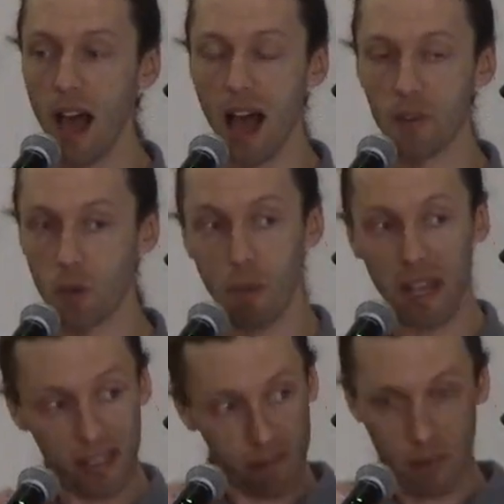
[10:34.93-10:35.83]
just
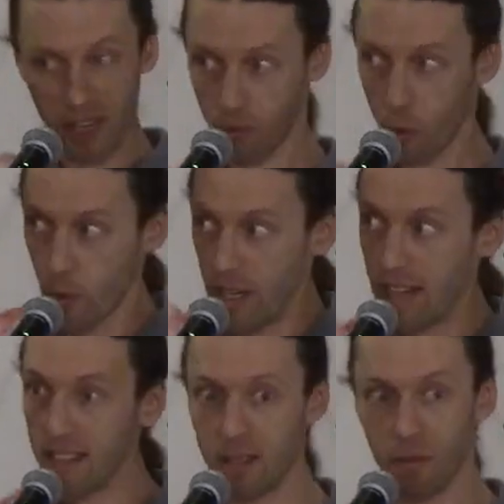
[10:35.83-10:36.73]
by
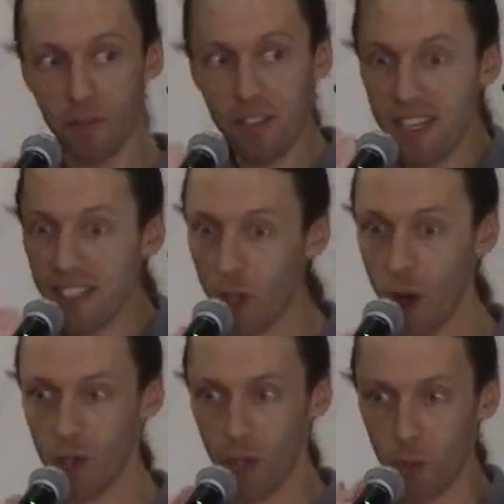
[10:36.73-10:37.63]
creating this
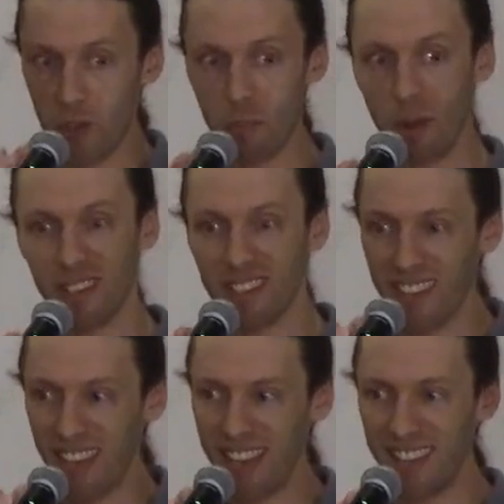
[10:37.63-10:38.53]
physiological response
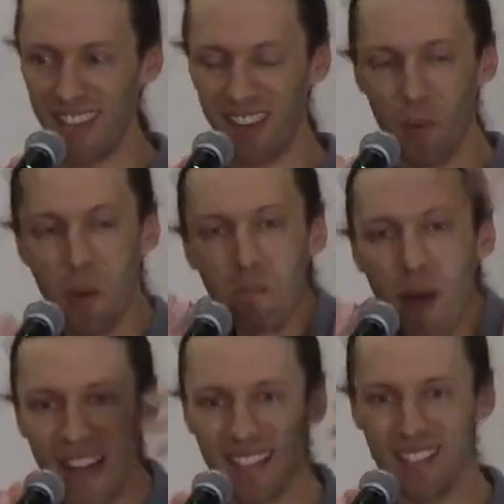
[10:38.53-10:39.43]
that
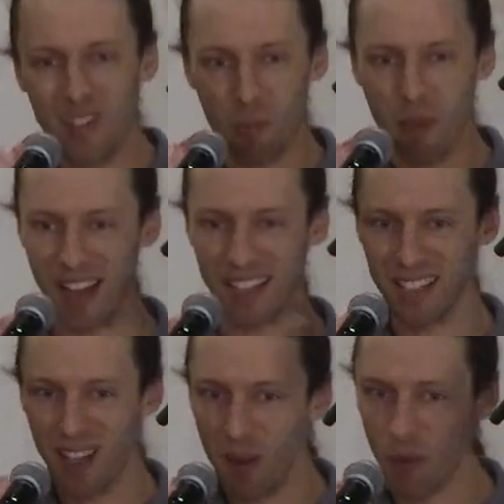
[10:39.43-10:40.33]
reminds your mind
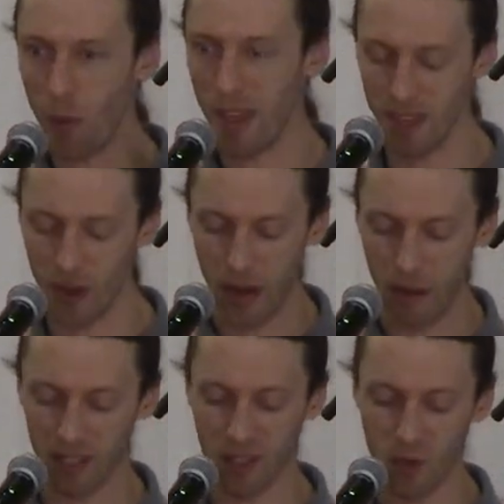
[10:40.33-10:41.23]
of the way that you're
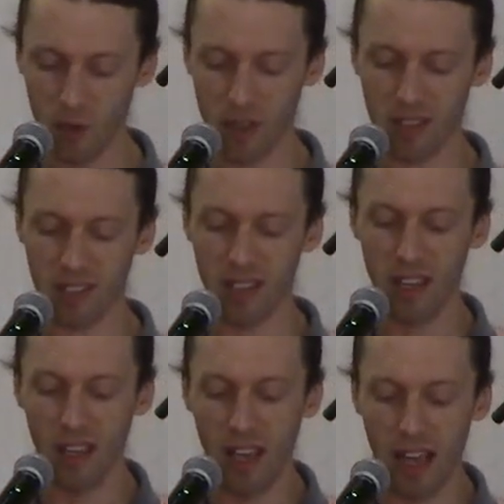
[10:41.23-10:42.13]
able to do this.
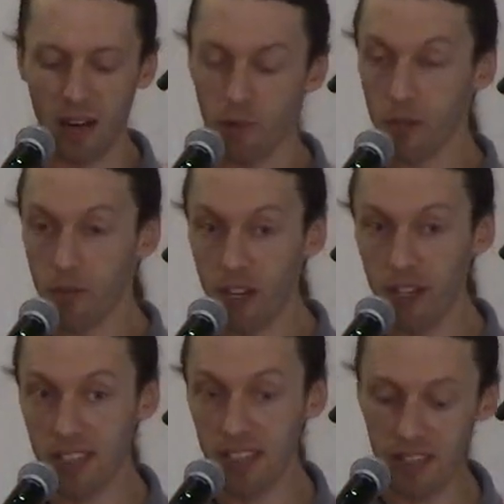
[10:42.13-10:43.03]
And of course,
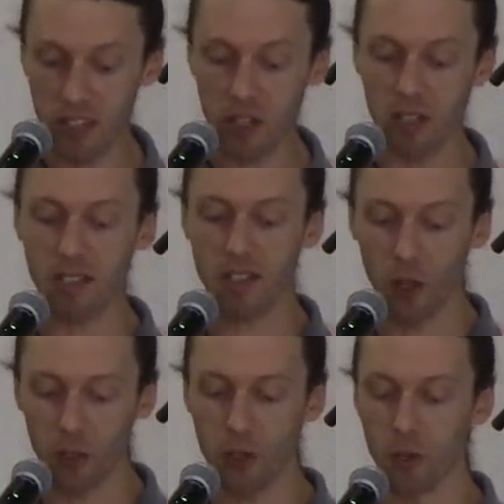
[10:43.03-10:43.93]
various indigenous
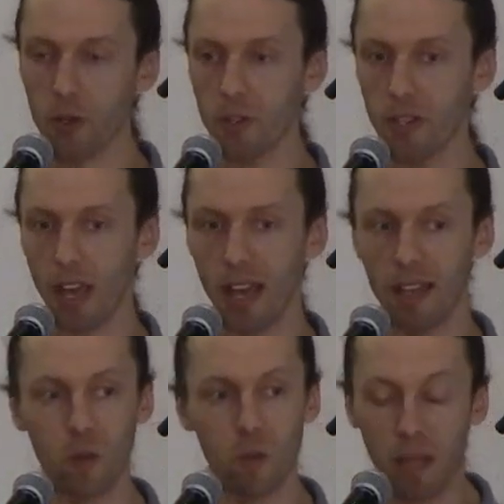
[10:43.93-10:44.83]
cultures
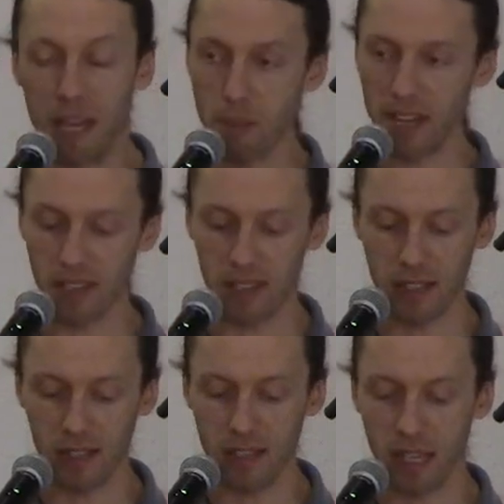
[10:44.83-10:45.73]
use plant
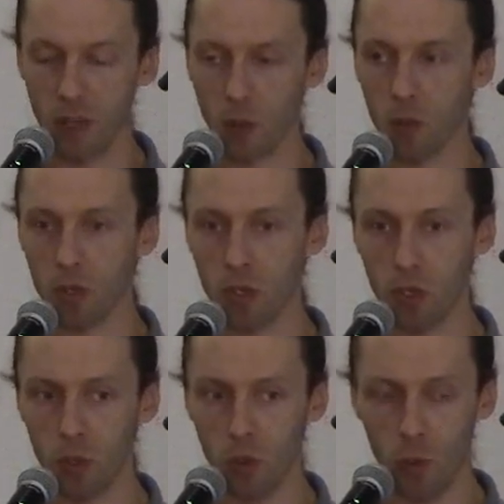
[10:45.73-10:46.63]
medicines in order
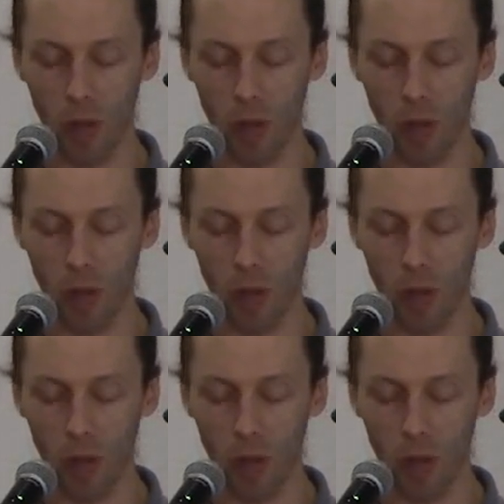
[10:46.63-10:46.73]
to